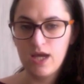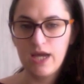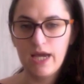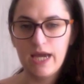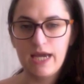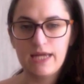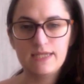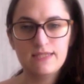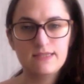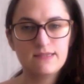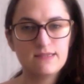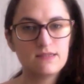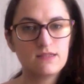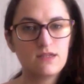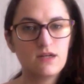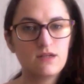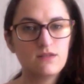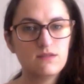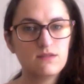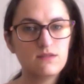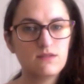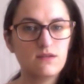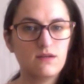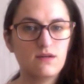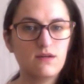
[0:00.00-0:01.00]
and it's
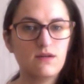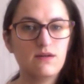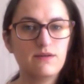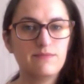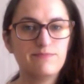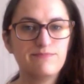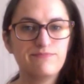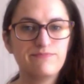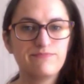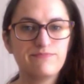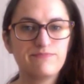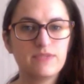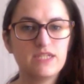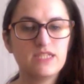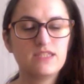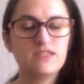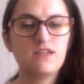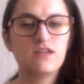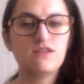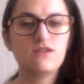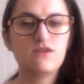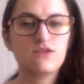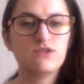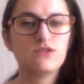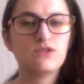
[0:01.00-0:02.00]
not
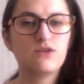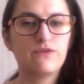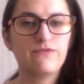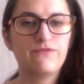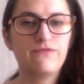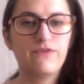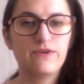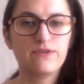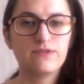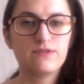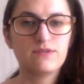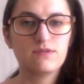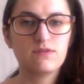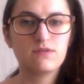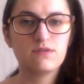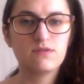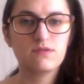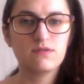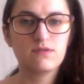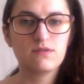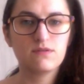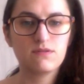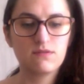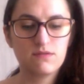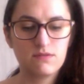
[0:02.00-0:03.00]
the softest
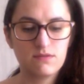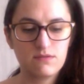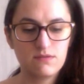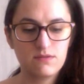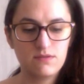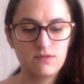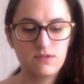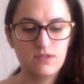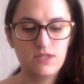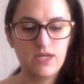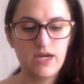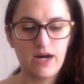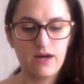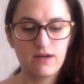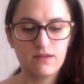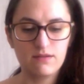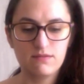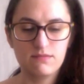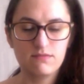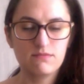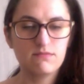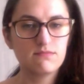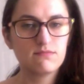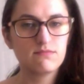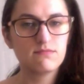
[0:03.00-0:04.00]

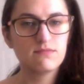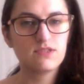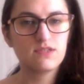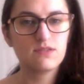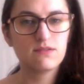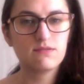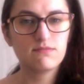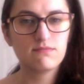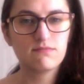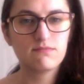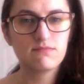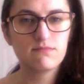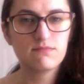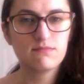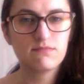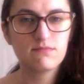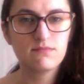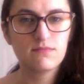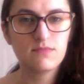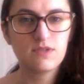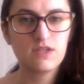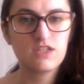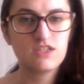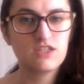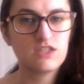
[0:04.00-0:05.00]
yarn
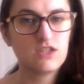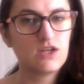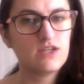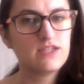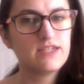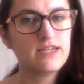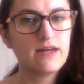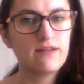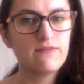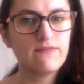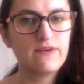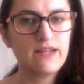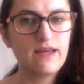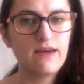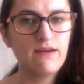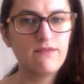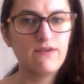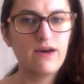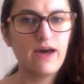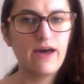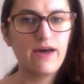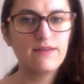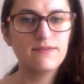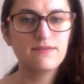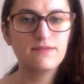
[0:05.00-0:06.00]
sock yarn that I've
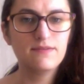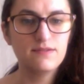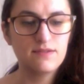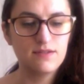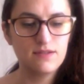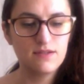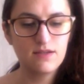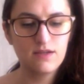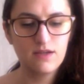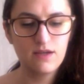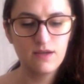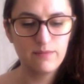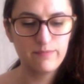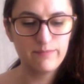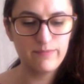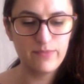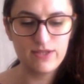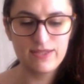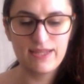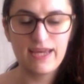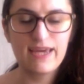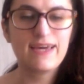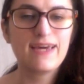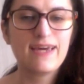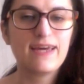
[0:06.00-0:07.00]
had,
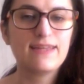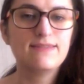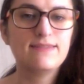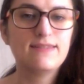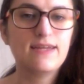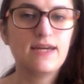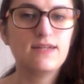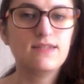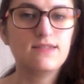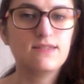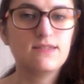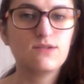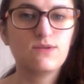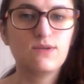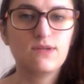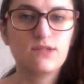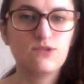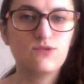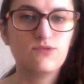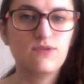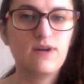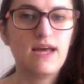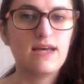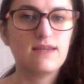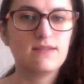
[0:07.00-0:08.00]
but I can tell it's going
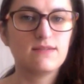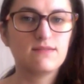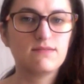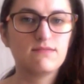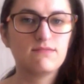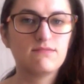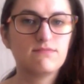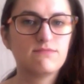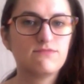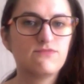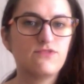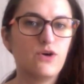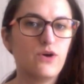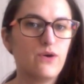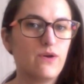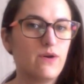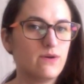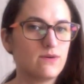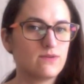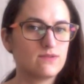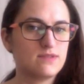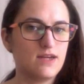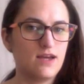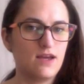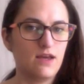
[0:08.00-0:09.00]
to last for a
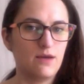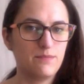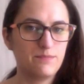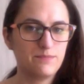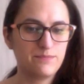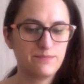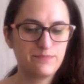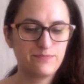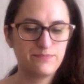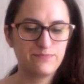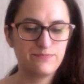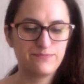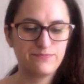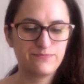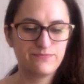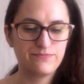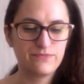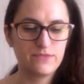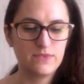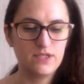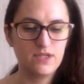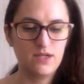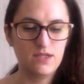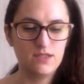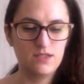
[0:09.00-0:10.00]
long time.
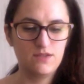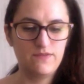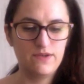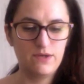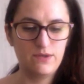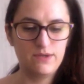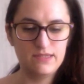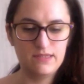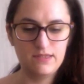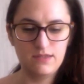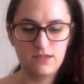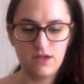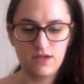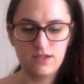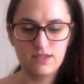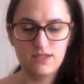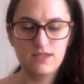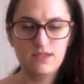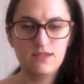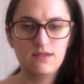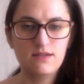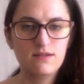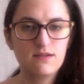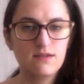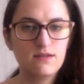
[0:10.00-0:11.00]
It's very
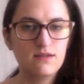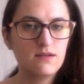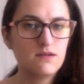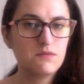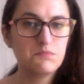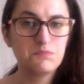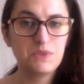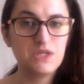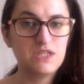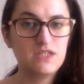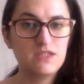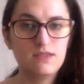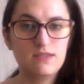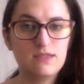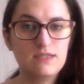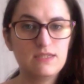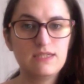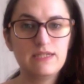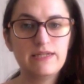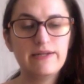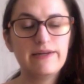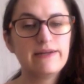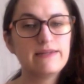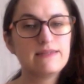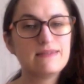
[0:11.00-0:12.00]
sturdy, but it's
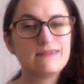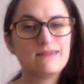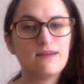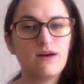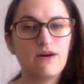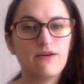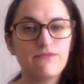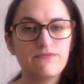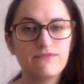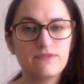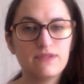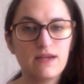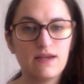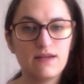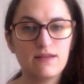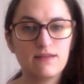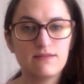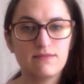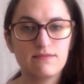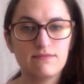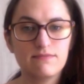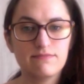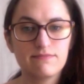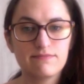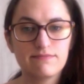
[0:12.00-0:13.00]
still soft
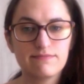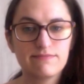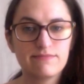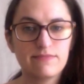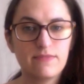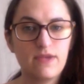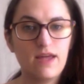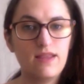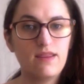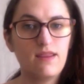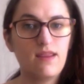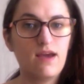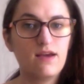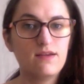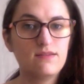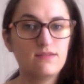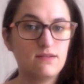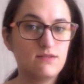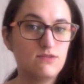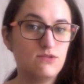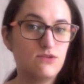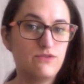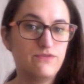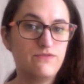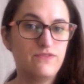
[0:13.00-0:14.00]
and nice
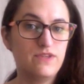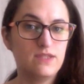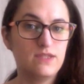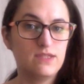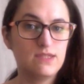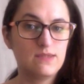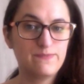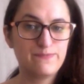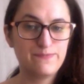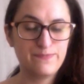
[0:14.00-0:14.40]
on your feet.